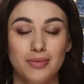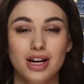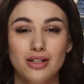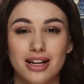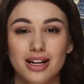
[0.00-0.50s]

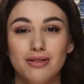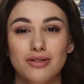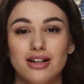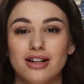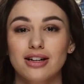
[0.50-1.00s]
Pera
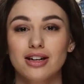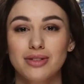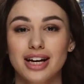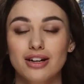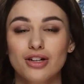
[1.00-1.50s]
comes into this
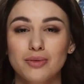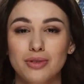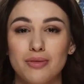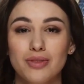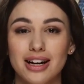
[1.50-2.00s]
match
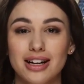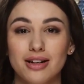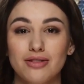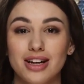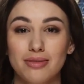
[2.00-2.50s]
with a
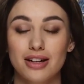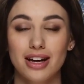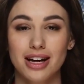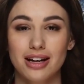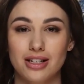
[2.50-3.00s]
ranking of
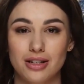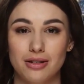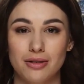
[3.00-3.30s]
78,